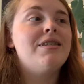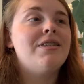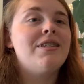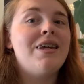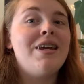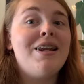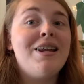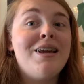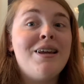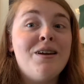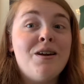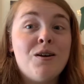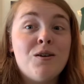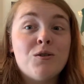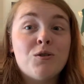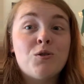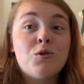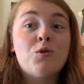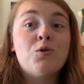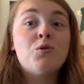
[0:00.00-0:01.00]

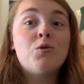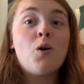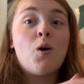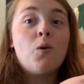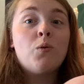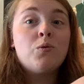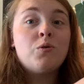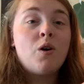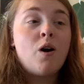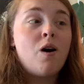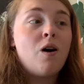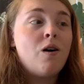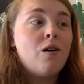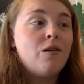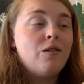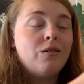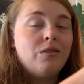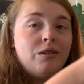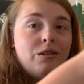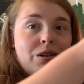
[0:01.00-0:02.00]
getting so
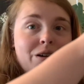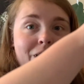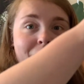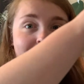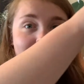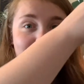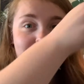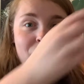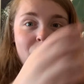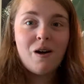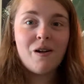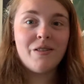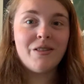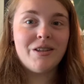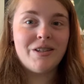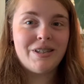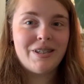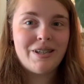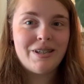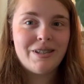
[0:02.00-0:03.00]
tall. Look how tall
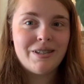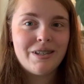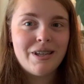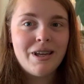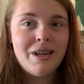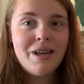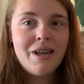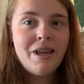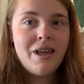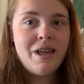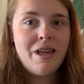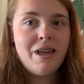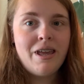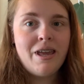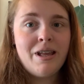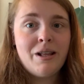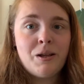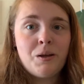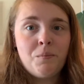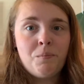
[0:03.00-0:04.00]
this is
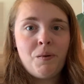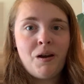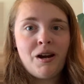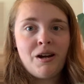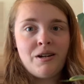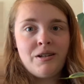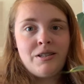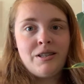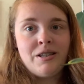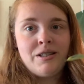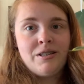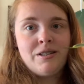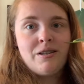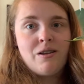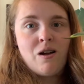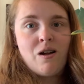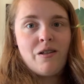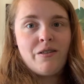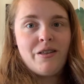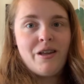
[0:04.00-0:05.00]
in comparison
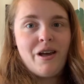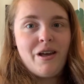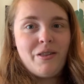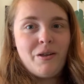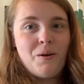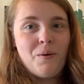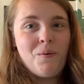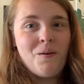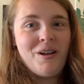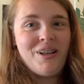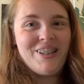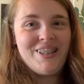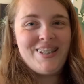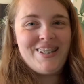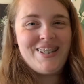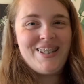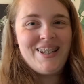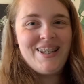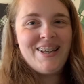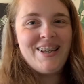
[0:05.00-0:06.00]
to all the other
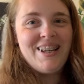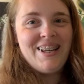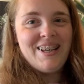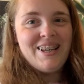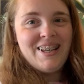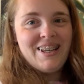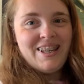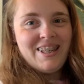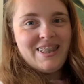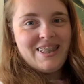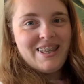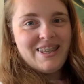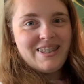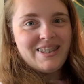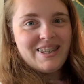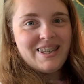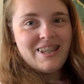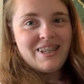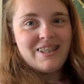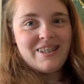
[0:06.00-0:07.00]
ones.
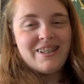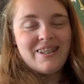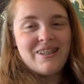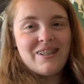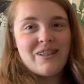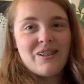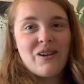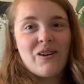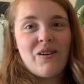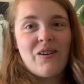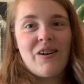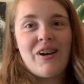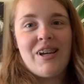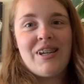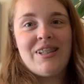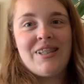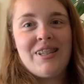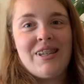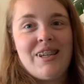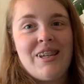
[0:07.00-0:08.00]
This is just
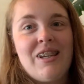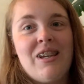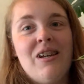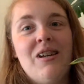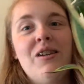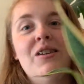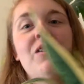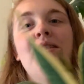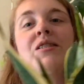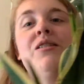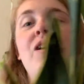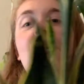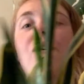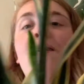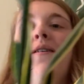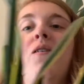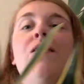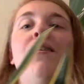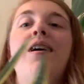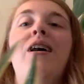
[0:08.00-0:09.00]
crazy.
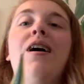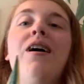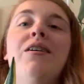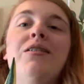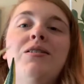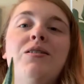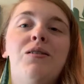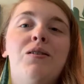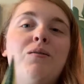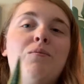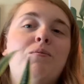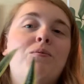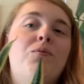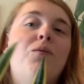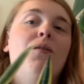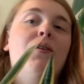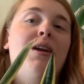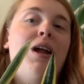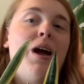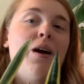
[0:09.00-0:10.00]
So I'll show you
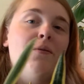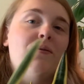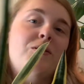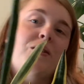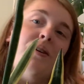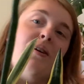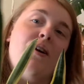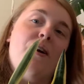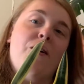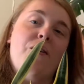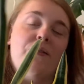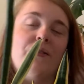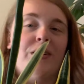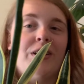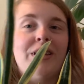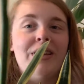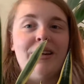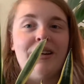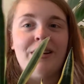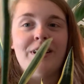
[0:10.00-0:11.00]
before and after over
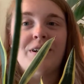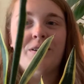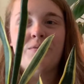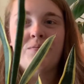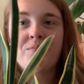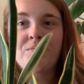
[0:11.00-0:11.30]
here